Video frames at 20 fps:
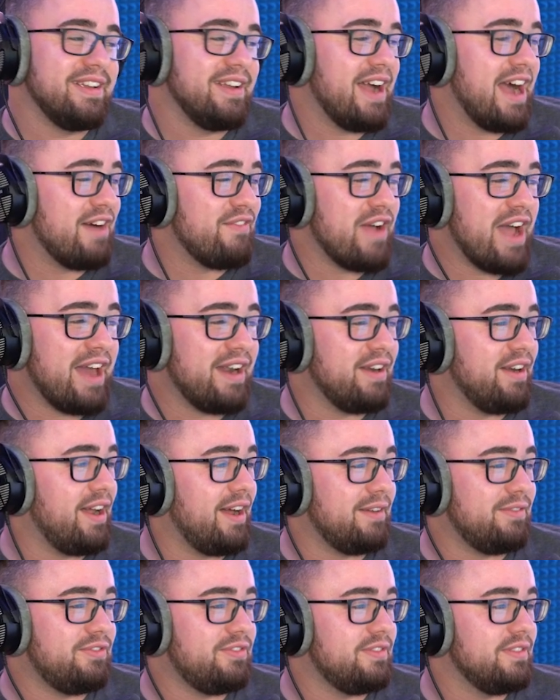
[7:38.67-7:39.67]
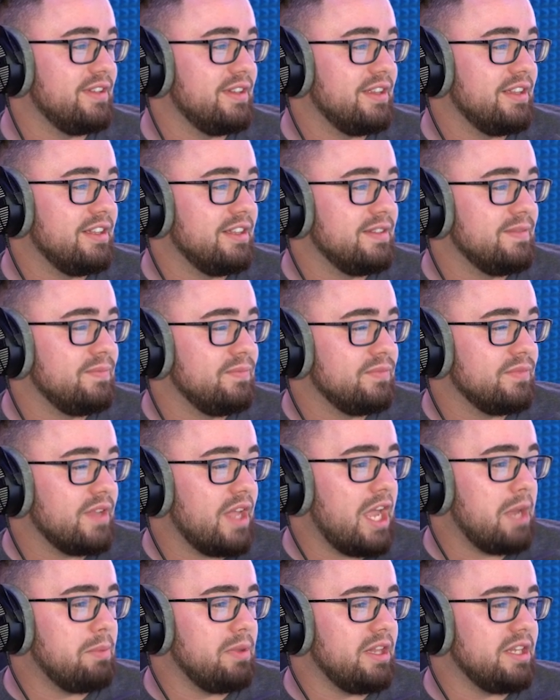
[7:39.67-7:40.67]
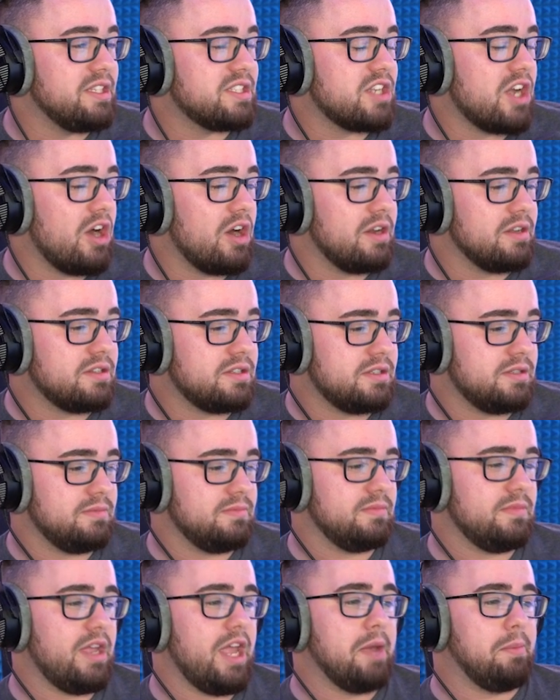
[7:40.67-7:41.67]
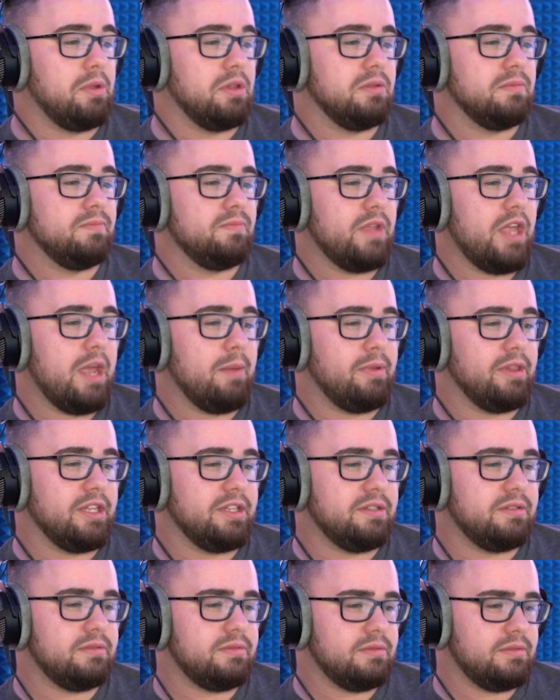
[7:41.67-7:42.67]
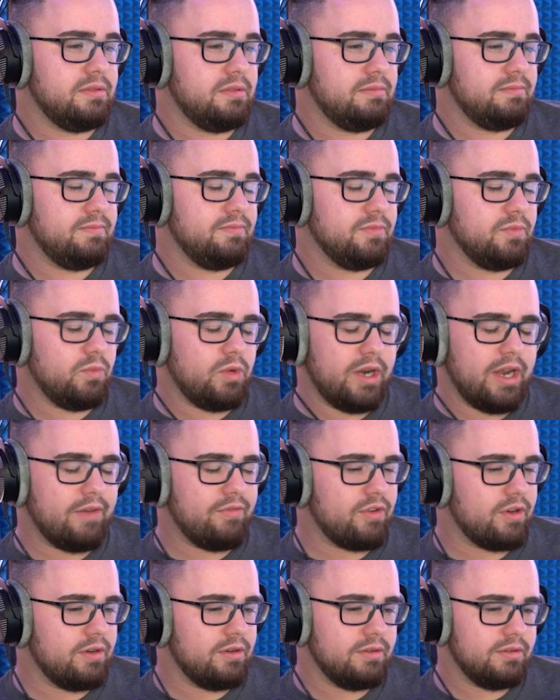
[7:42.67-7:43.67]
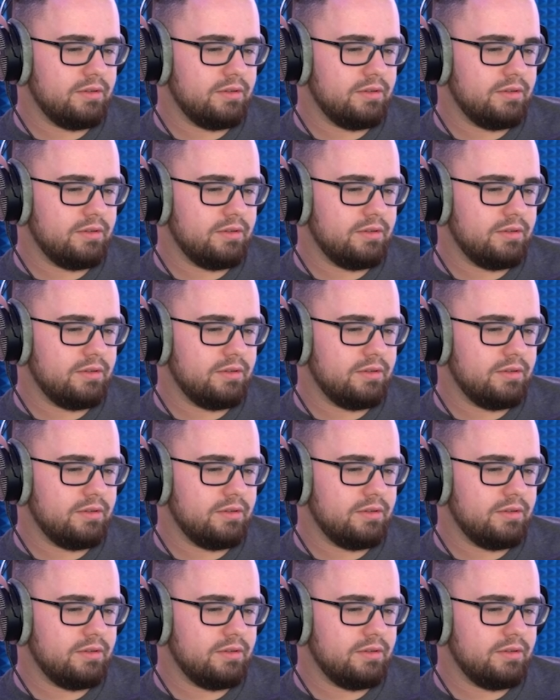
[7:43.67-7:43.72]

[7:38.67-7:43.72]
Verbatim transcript: I've had enough. Abelisaurus. Abel, Abelin, whatever.